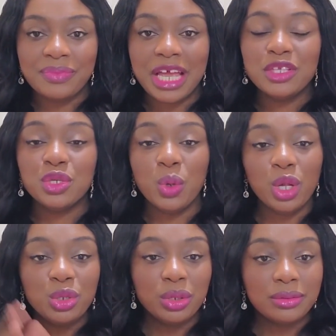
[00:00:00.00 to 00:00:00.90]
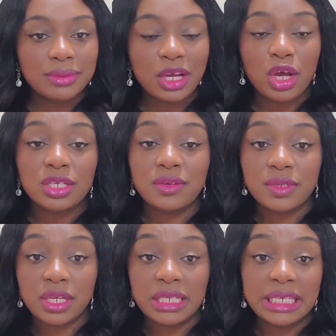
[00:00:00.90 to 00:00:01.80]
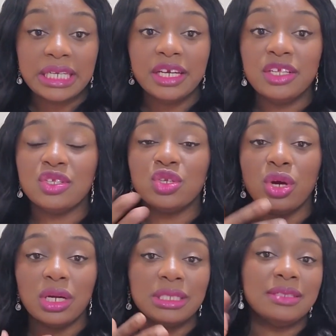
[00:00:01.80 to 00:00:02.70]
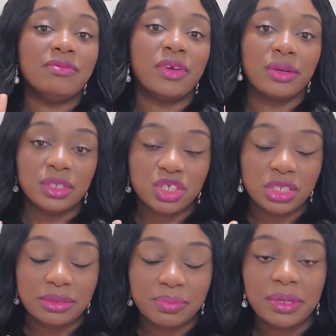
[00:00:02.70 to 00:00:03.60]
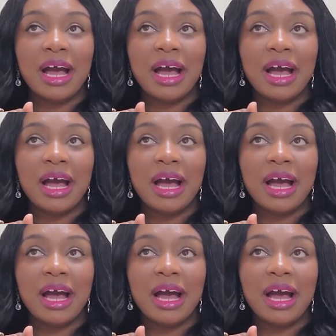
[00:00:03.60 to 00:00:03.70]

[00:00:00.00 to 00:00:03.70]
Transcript: As you all know, the cost of studying here is not very cheap.